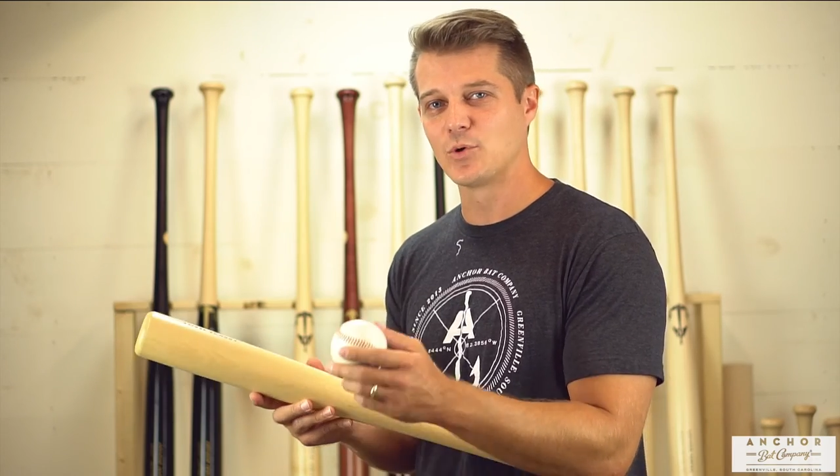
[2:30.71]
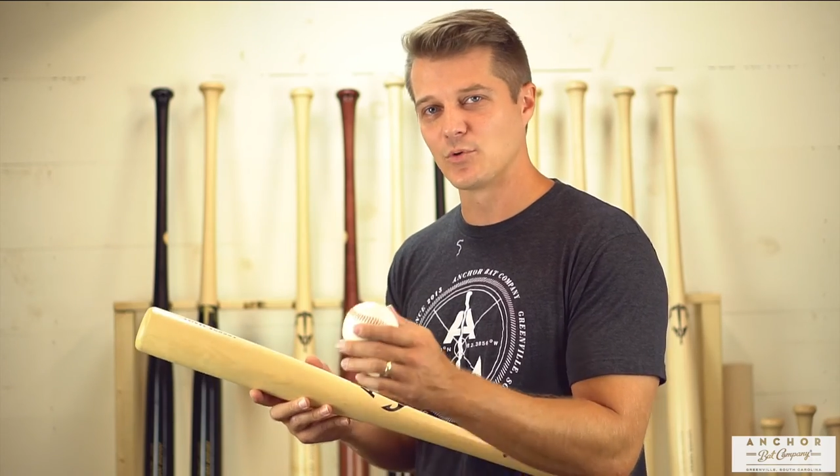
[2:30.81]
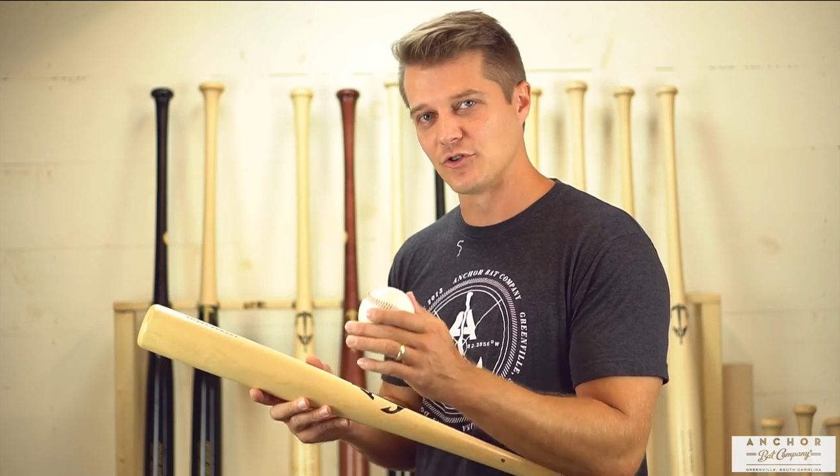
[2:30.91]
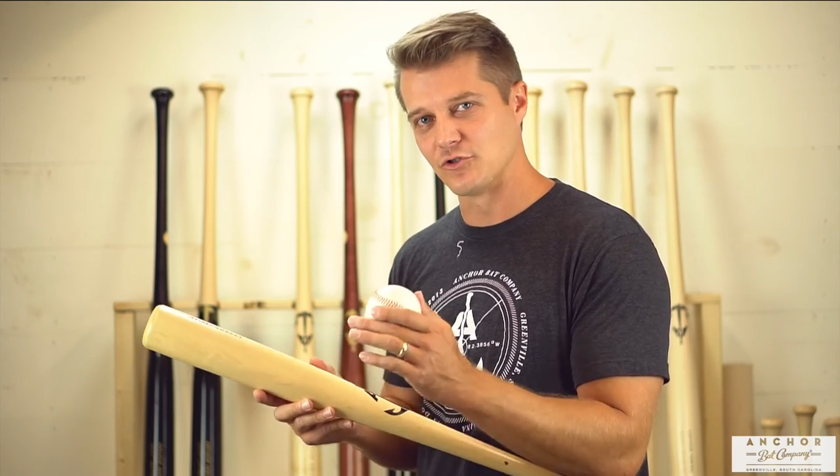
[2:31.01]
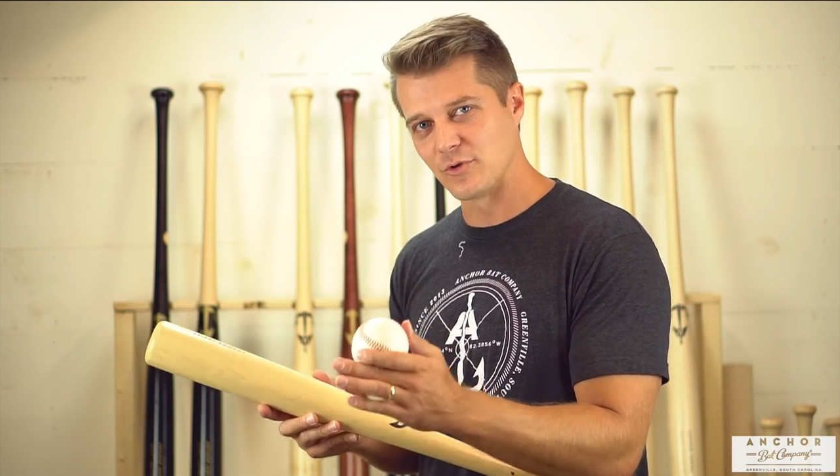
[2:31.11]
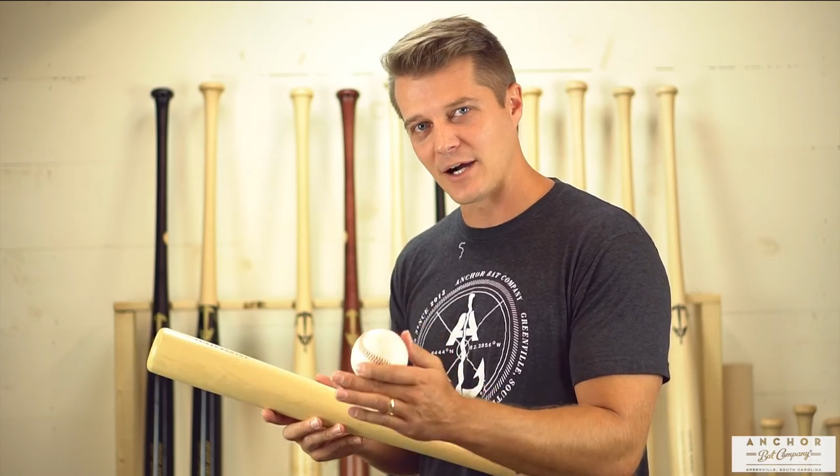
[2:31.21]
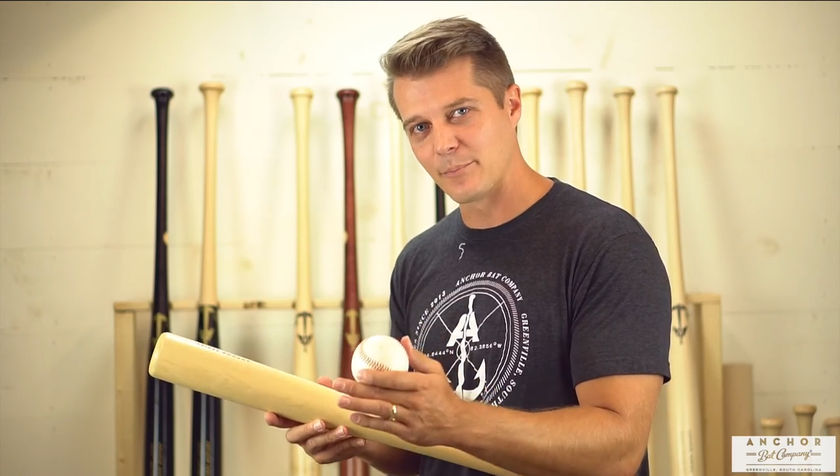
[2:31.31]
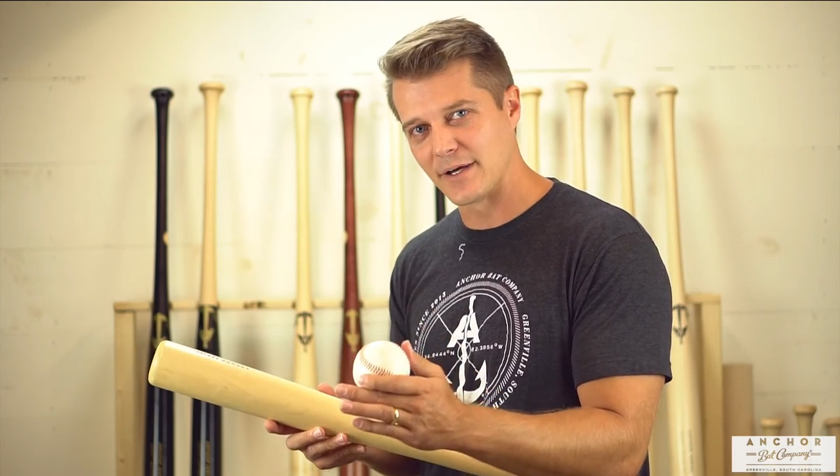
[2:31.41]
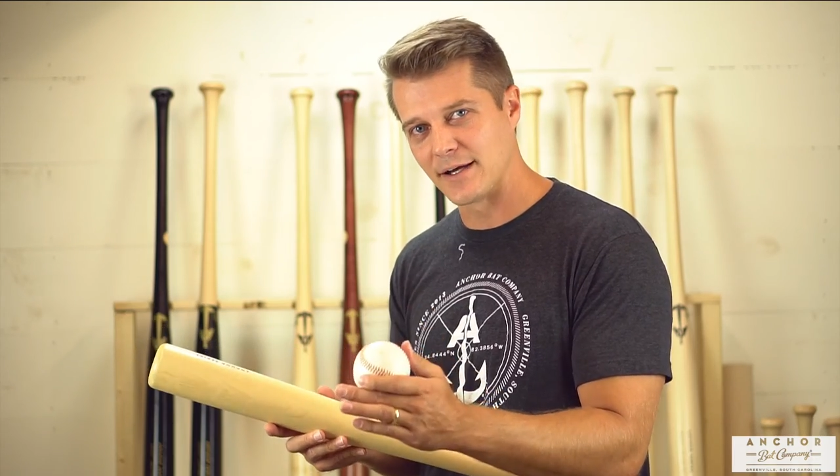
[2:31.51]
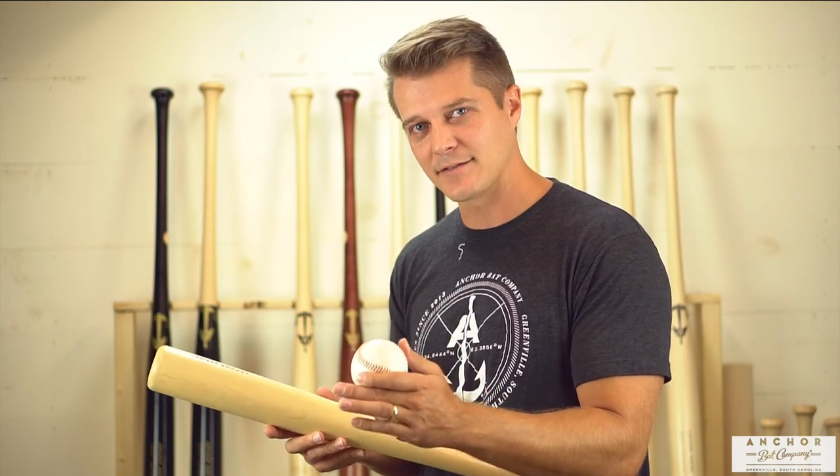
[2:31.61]
we want to do our
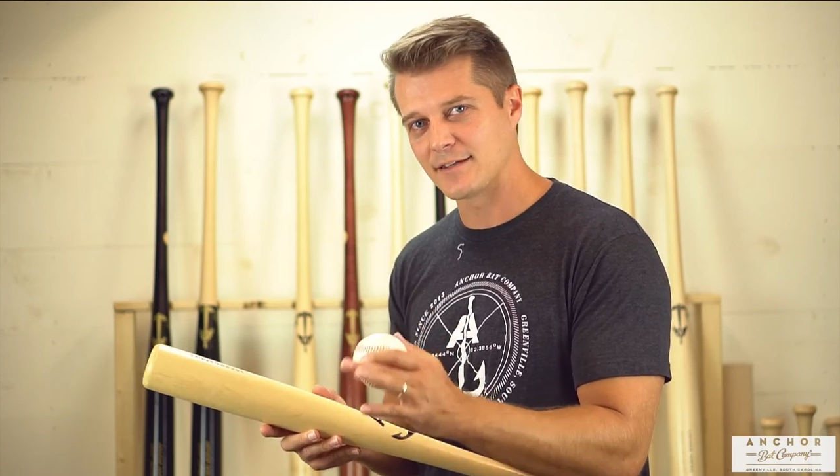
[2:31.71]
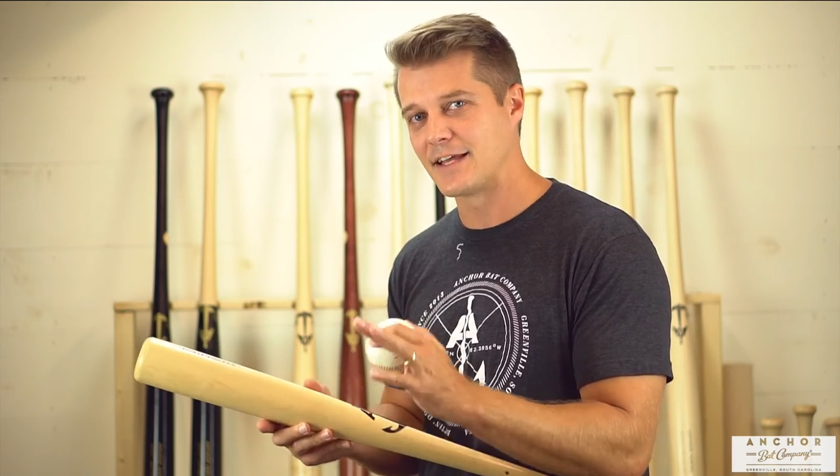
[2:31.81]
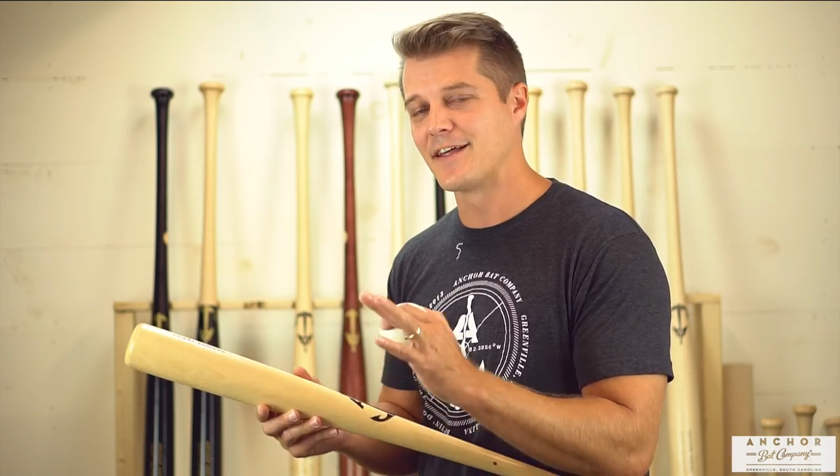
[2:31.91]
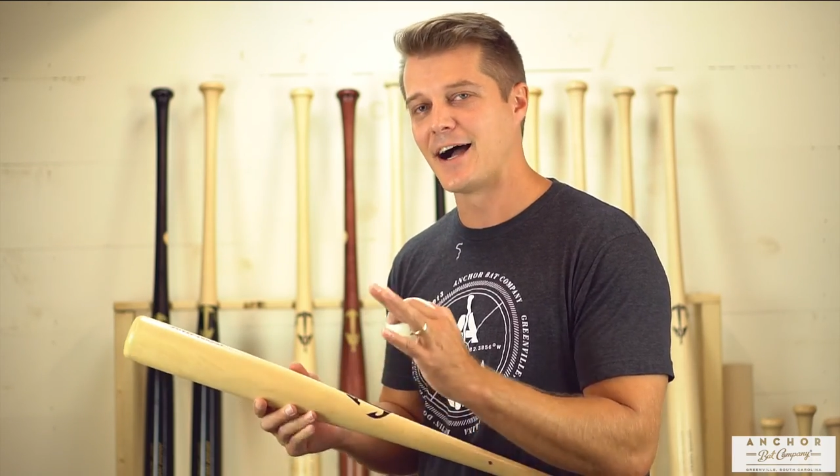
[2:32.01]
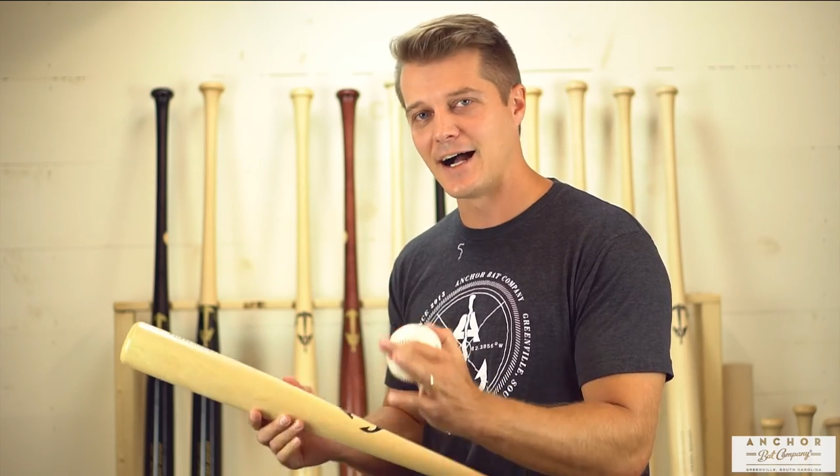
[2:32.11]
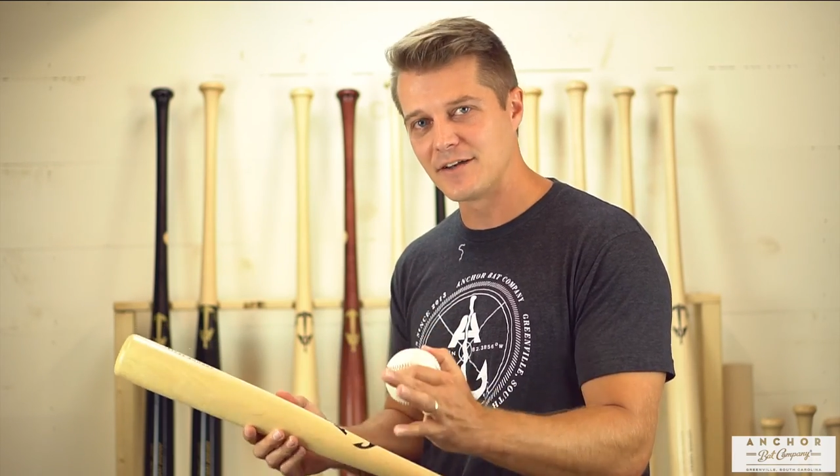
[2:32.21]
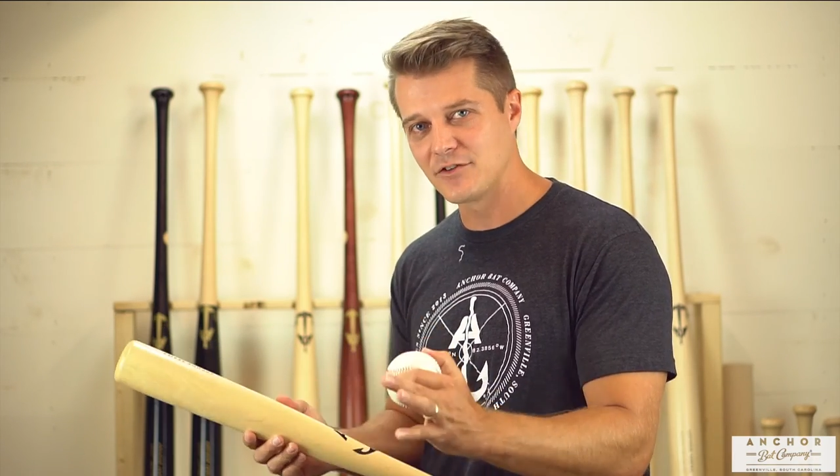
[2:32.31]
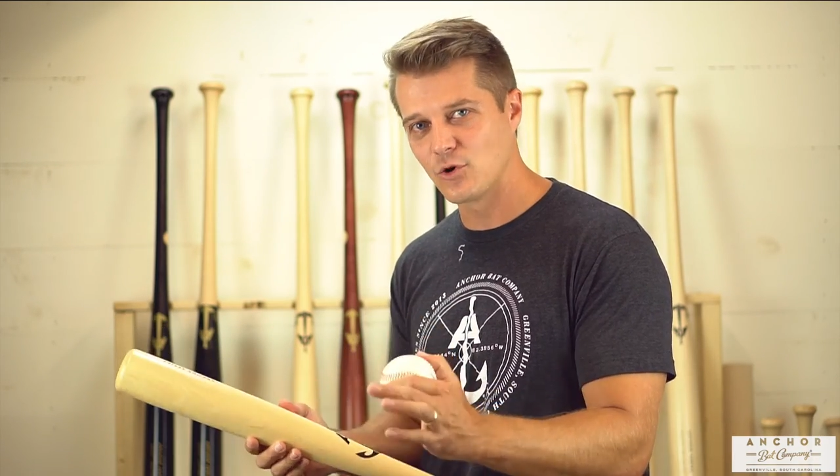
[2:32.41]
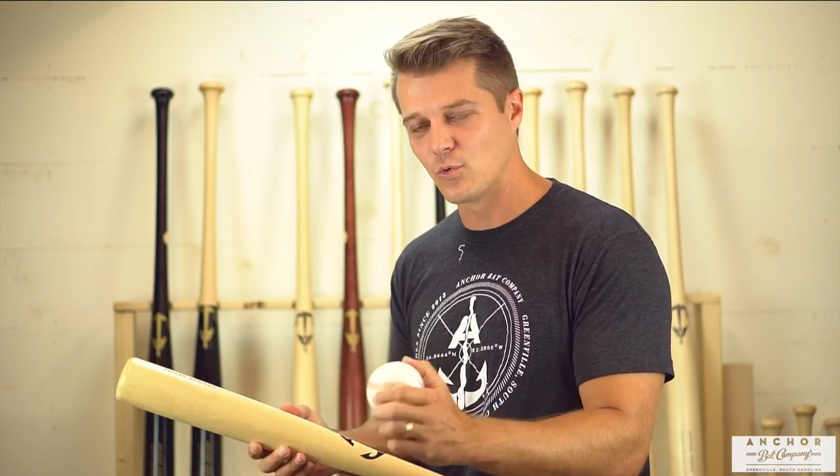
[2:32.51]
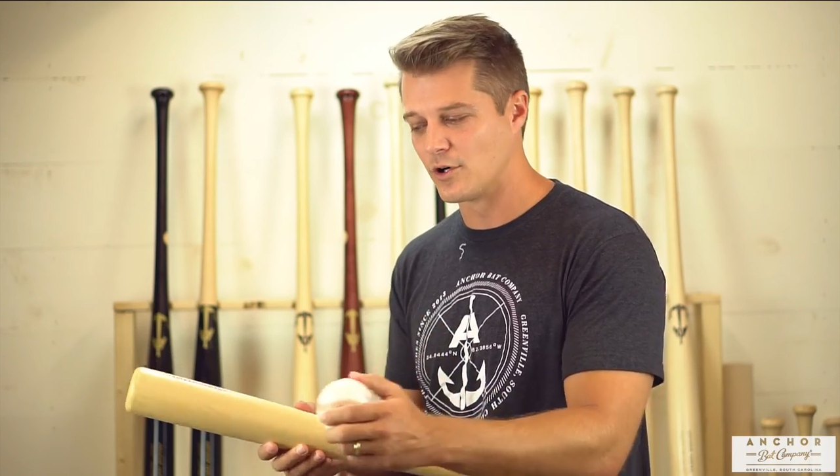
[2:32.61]
best in the
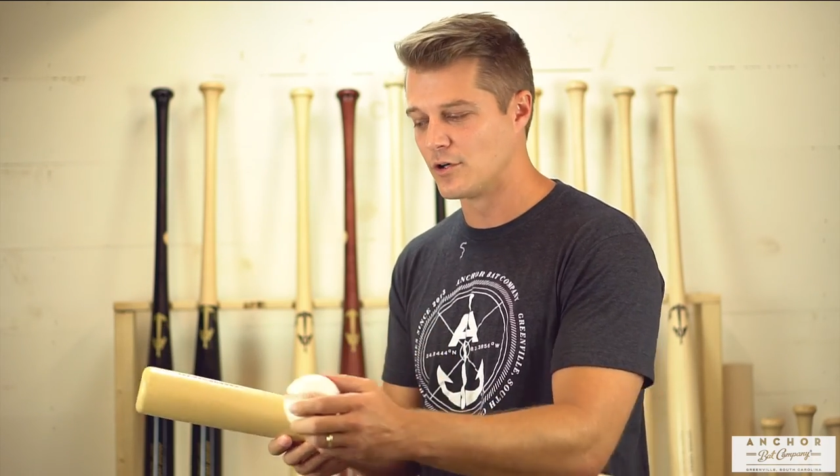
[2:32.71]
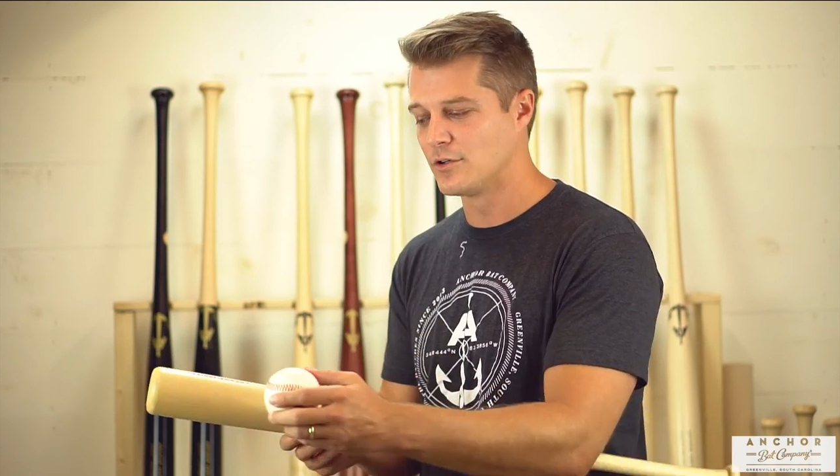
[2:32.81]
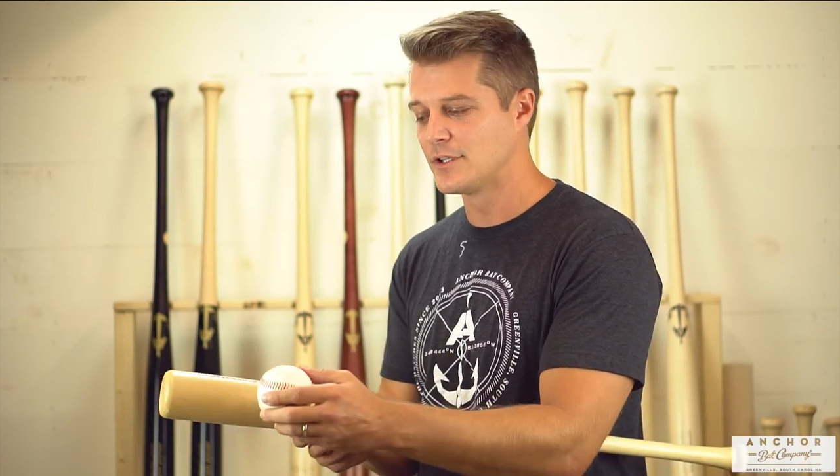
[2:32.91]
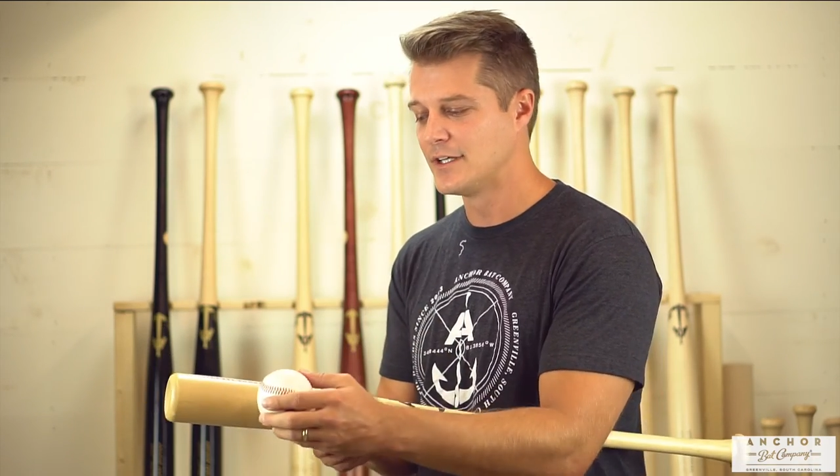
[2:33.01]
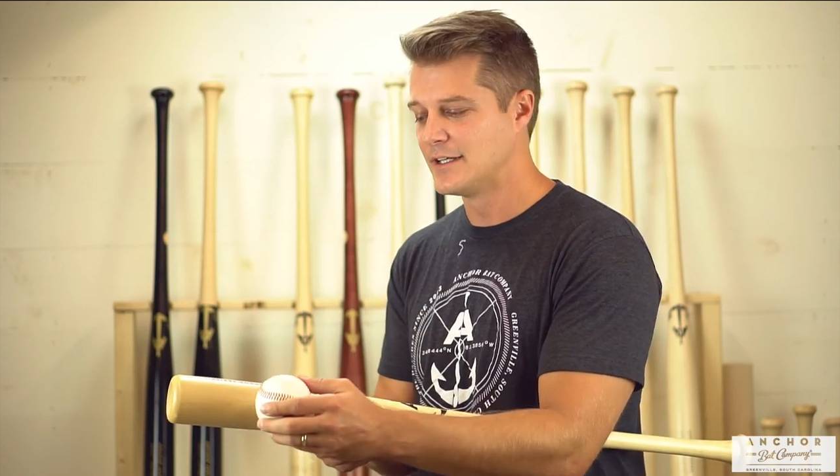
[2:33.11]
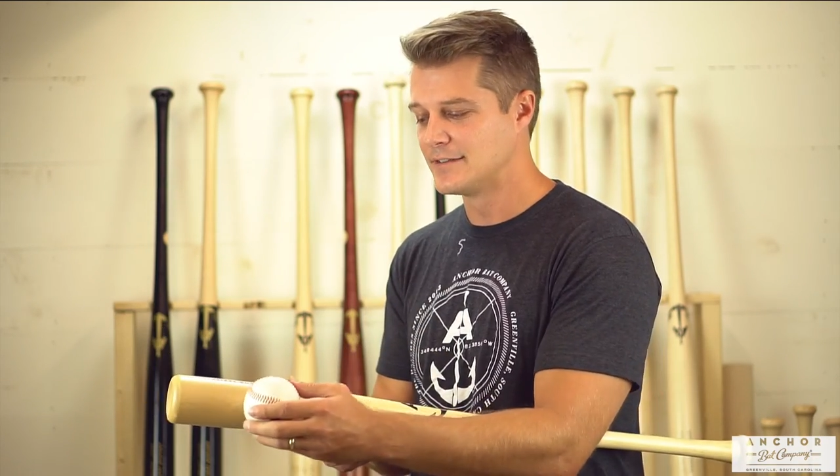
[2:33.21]
ideal world